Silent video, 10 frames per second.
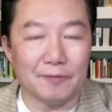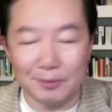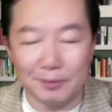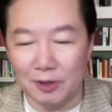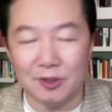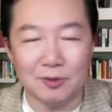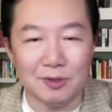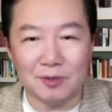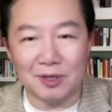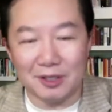From
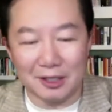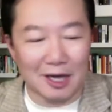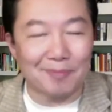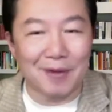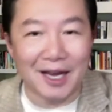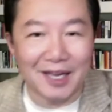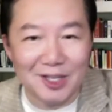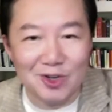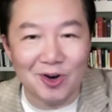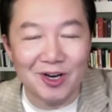you were the top guy in
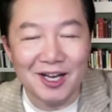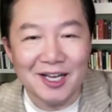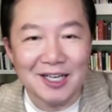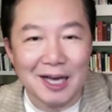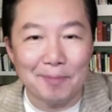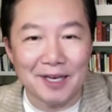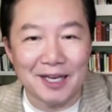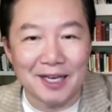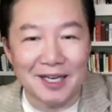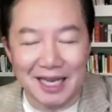your
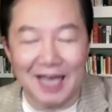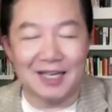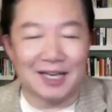company in Canada.